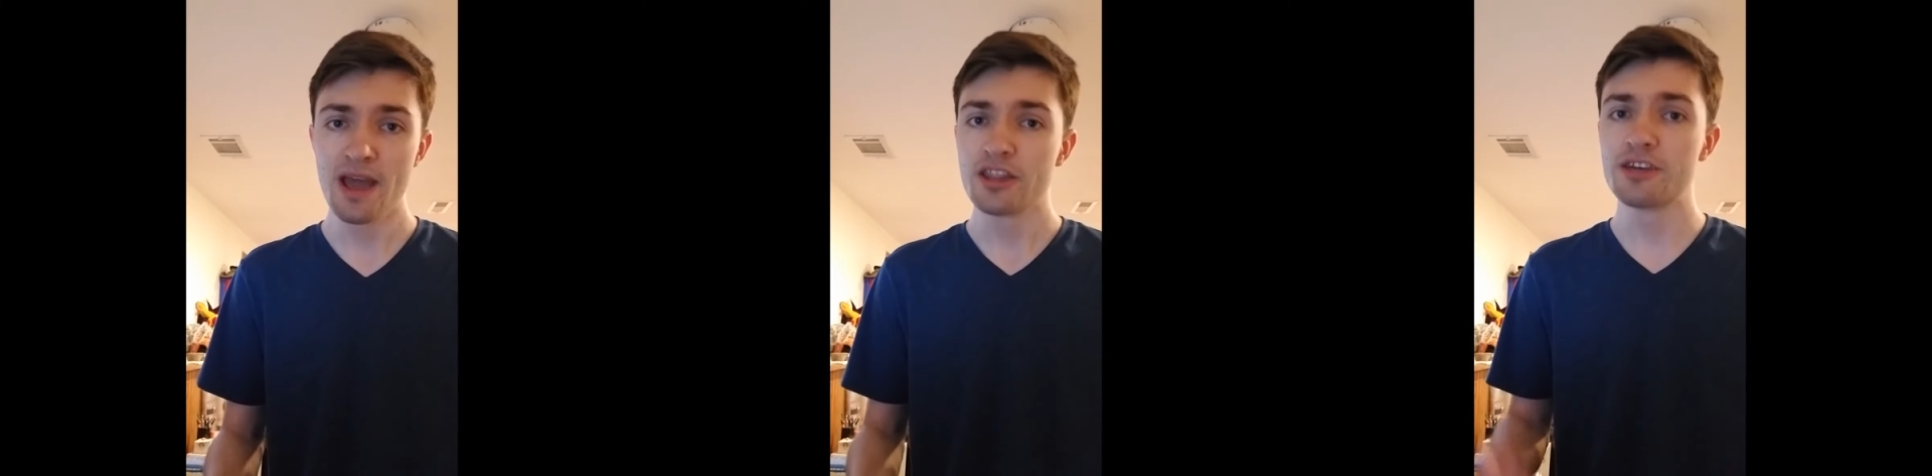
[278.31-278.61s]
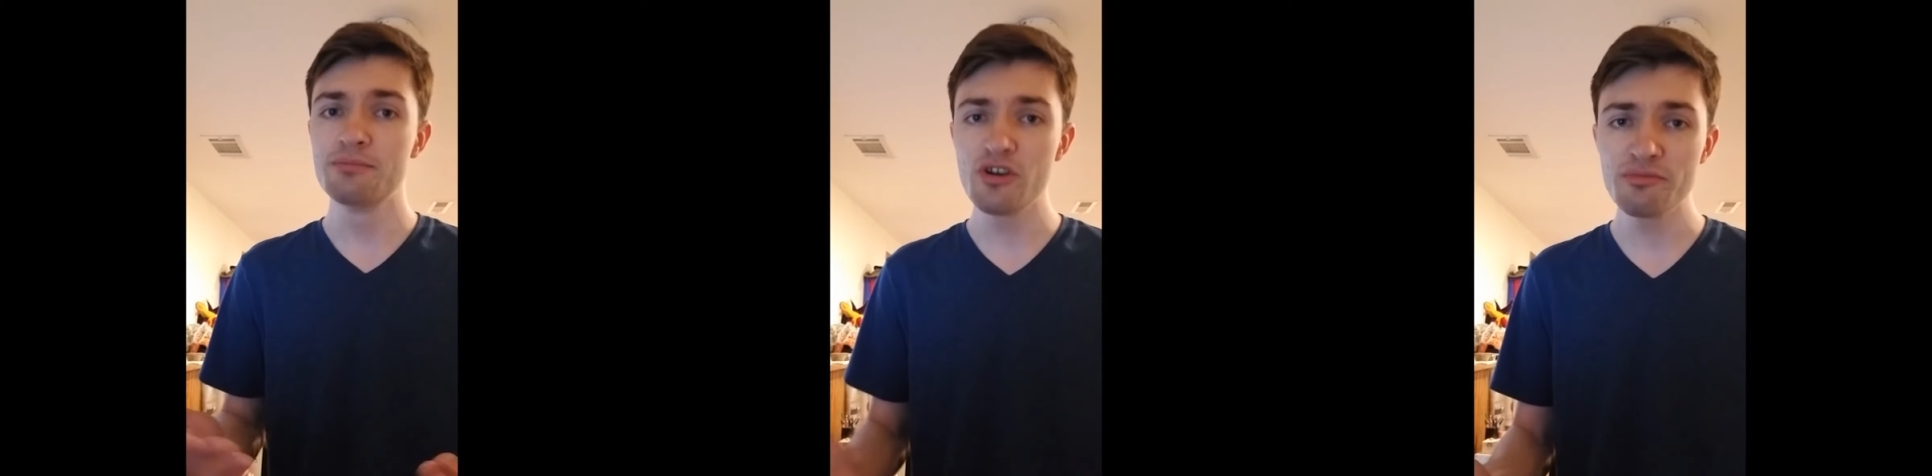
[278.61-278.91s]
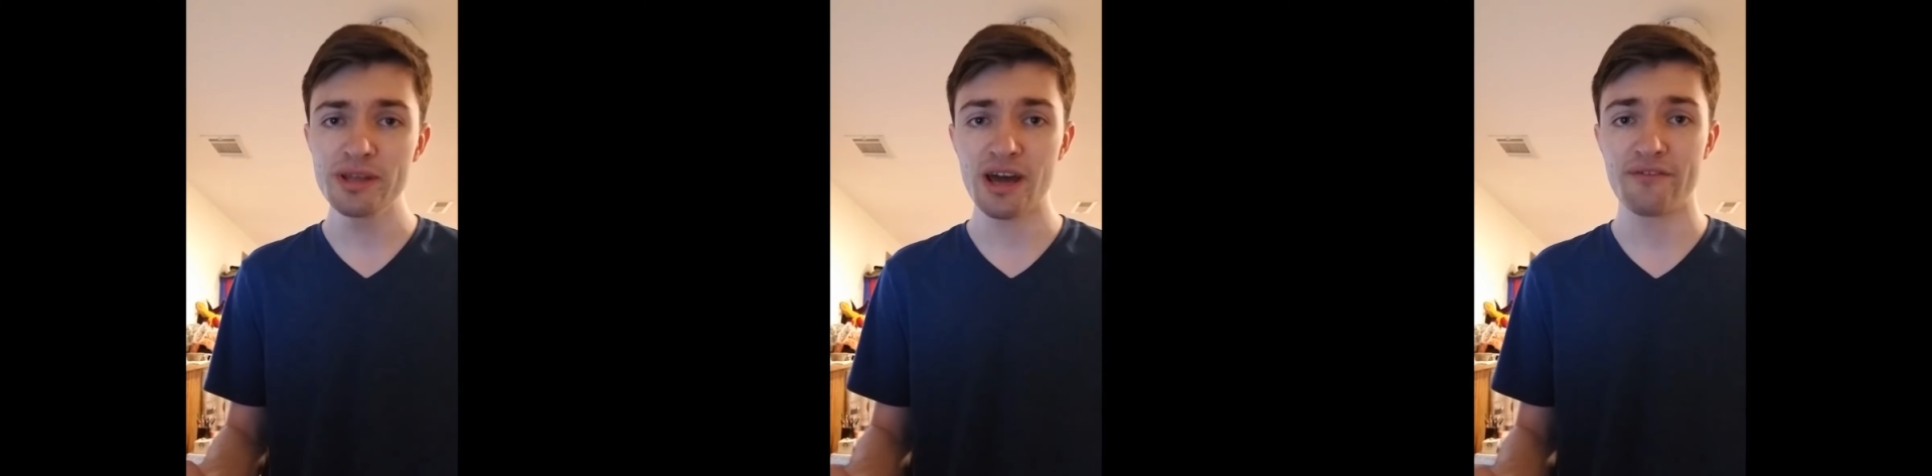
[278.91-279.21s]
The
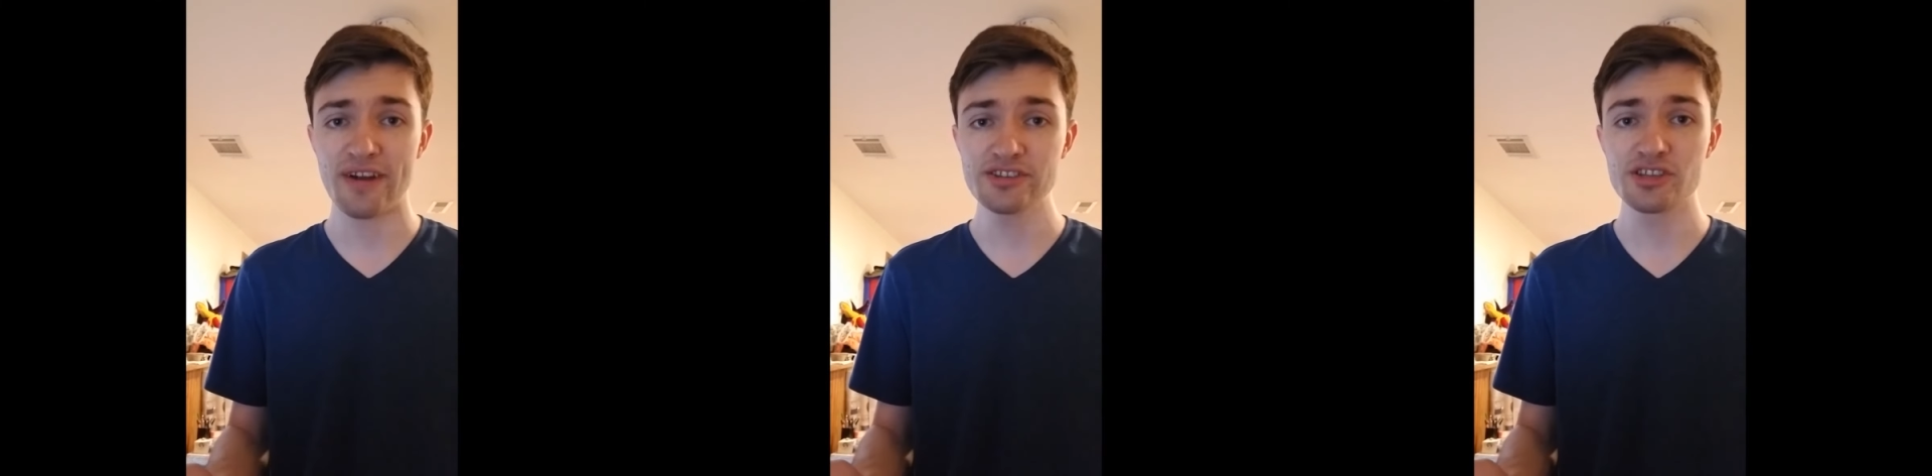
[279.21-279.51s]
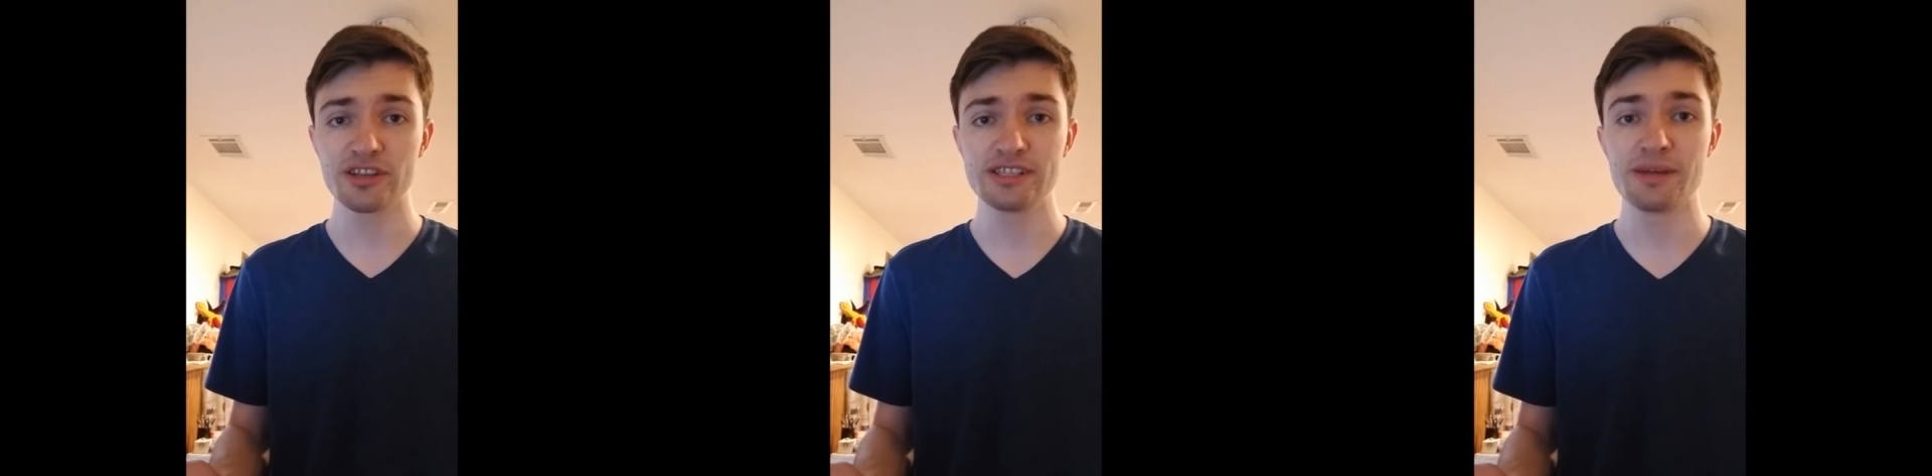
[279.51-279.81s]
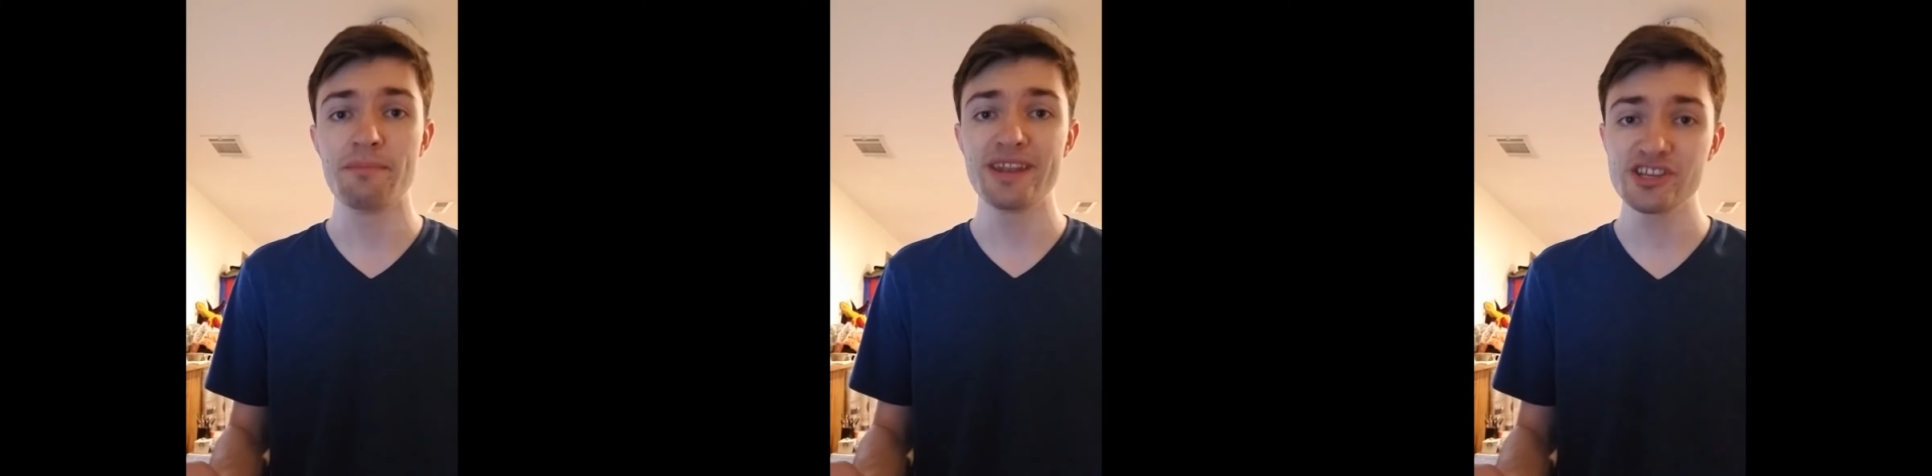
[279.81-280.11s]
movement eventually
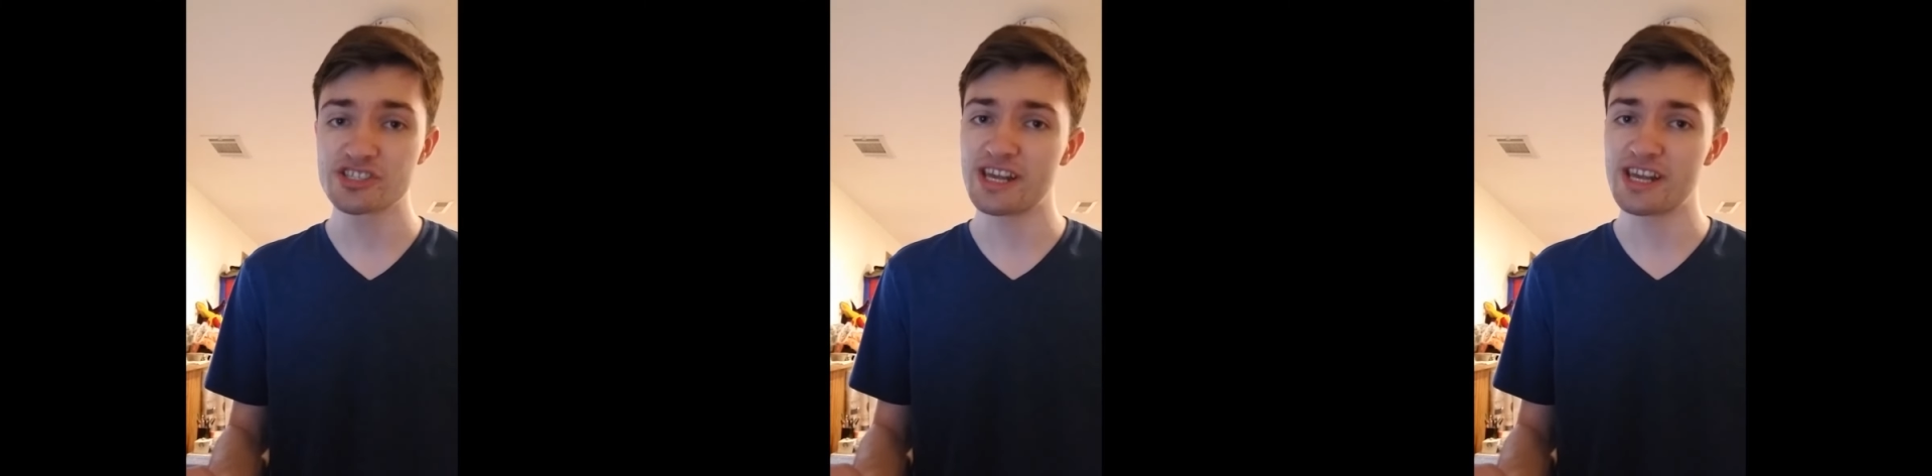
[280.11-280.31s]
diminished